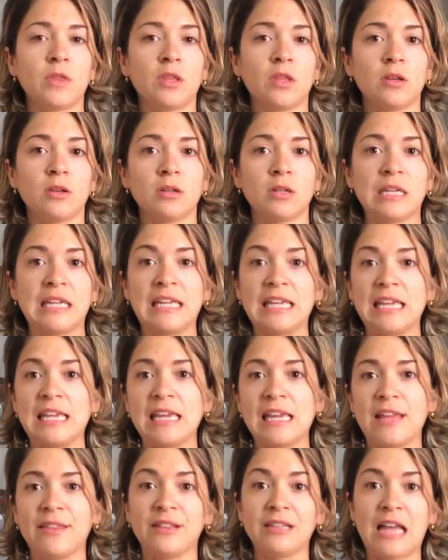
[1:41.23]
the
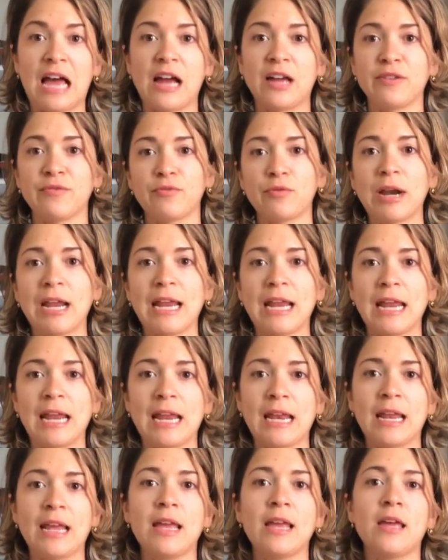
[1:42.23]
heat and the lack of
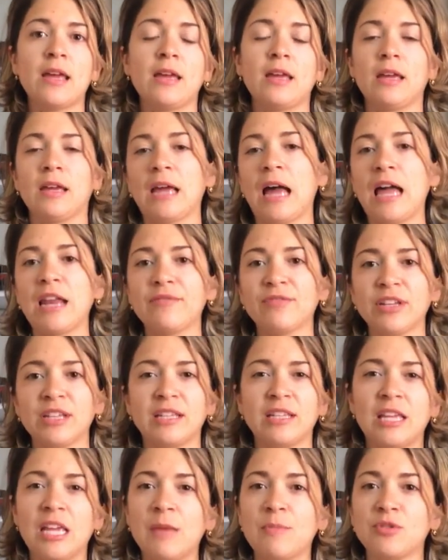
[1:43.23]
rain, it kind of
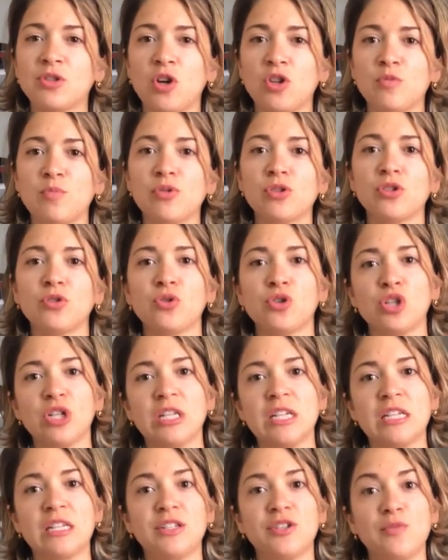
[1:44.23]
like keeps all the pollution
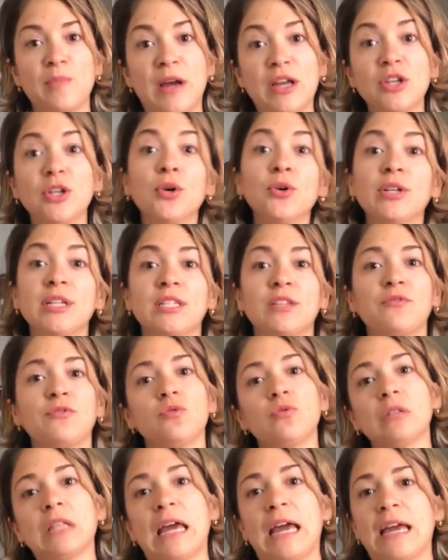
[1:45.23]
in. You might notice if
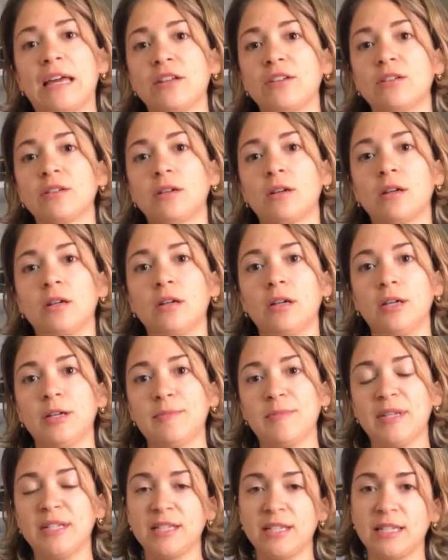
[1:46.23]
you land
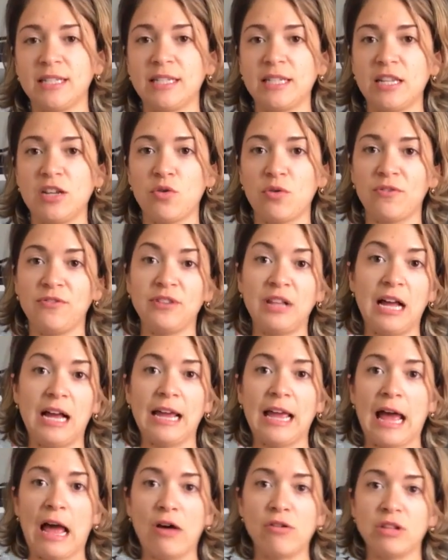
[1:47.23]
into the city or
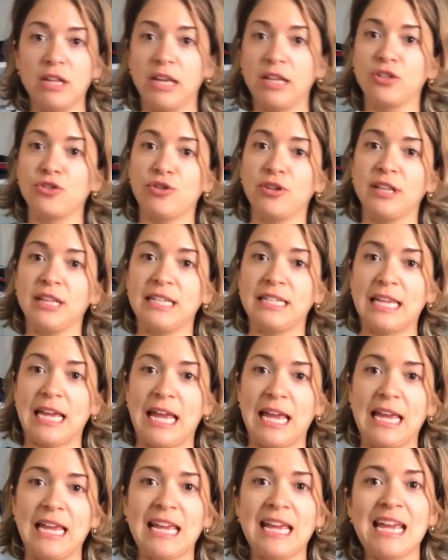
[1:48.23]
fly out like during the
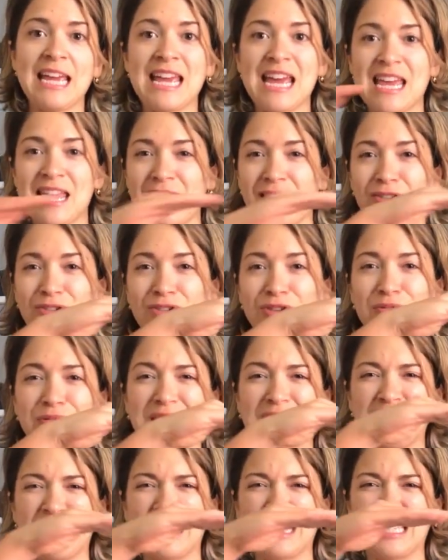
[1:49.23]
day, that there's
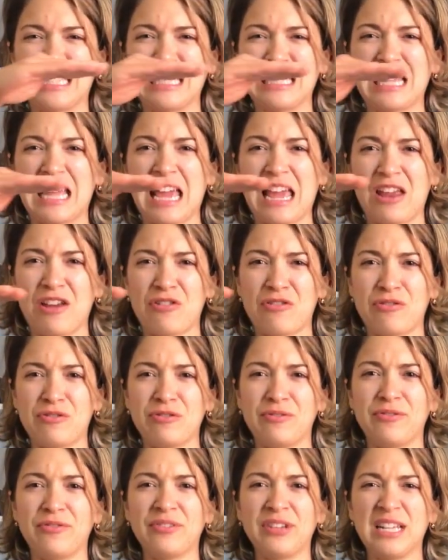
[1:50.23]
almost like this layer
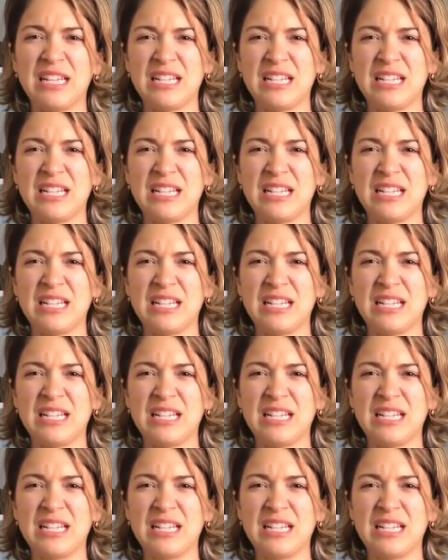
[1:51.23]
of